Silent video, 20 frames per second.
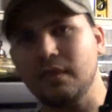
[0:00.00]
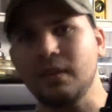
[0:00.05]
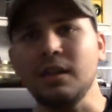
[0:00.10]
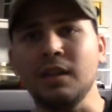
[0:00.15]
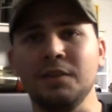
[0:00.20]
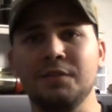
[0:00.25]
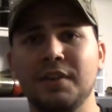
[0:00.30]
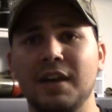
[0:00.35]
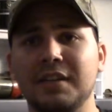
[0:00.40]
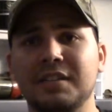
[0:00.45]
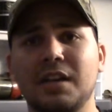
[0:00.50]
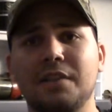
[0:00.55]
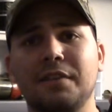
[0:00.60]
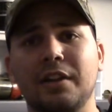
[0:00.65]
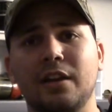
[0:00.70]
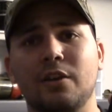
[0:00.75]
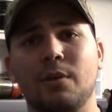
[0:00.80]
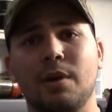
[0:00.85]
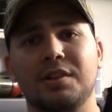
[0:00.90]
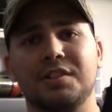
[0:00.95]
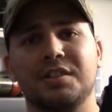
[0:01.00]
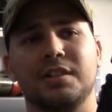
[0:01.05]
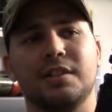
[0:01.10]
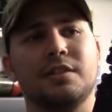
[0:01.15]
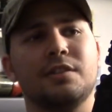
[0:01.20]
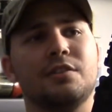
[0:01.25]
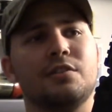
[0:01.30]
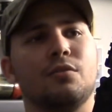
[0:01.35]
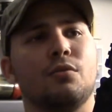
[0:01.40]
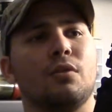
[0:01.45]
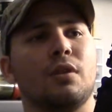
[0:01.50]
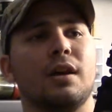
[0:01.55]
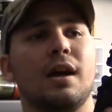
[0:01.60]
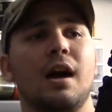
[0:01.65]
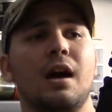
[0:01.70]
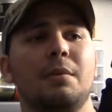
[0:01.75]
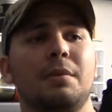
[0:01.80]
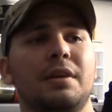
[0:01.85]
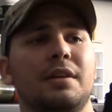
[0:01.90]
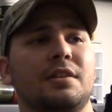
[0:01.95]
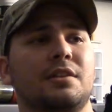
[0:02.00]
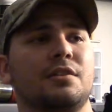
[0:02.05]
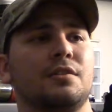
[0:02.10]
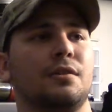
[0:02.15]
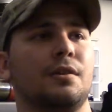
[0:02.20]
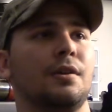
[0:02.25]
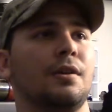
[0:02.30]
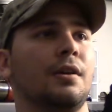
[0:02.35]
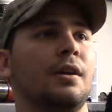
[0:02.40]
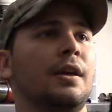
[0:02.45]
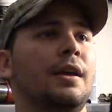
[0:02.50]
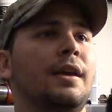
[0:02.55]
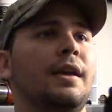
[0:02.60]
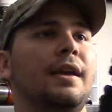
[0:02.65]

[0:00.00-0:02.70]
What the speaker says: If you guys have any questions or comments or